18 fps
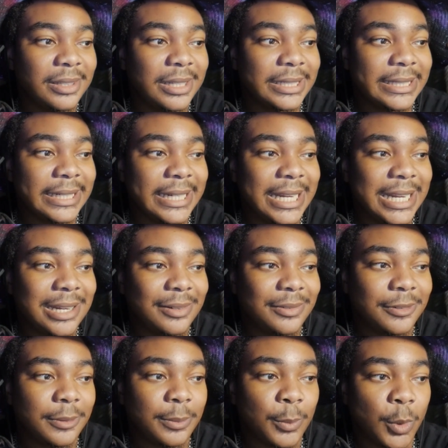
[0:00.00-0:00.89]
Like, they
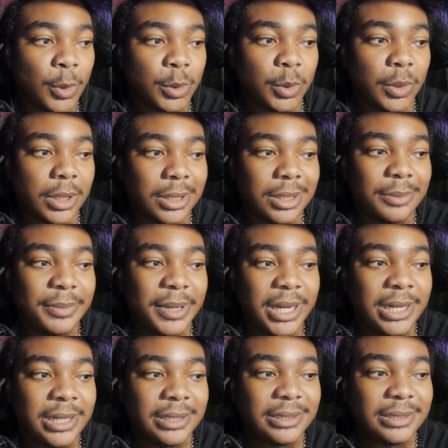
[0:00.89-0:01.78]
have Mortal
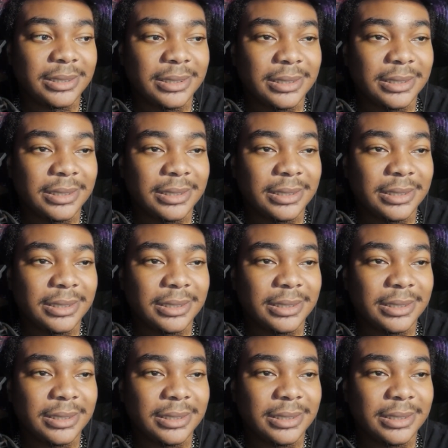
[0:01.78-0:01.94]
Kombat,